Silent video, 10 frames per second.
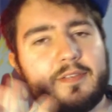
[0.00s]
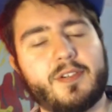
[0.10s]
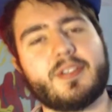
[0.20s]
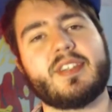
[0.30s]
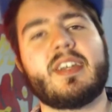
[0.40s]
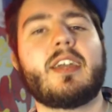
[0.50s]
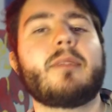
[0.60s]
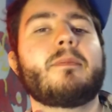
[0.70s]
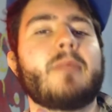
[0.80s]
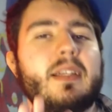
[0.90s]
first
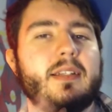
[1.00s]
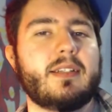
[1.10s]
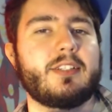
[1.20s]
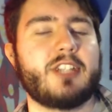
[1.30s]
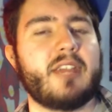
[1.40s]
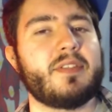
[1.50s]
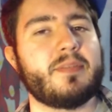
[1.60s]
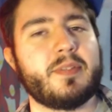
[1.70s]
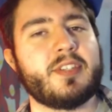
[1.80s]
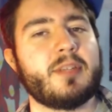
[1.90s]
time Shaft has
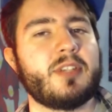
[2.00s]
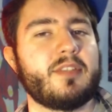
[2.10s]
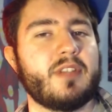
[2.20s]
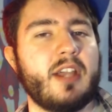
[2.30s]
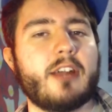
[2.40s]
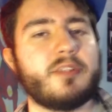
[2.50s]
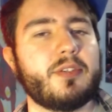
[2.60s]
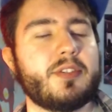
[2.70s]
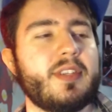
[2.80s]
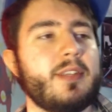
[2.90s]
been the subject of
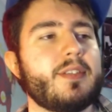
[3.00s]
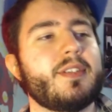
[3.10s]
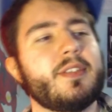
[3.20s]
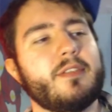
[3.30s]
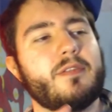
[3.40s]
controversy. This isn't the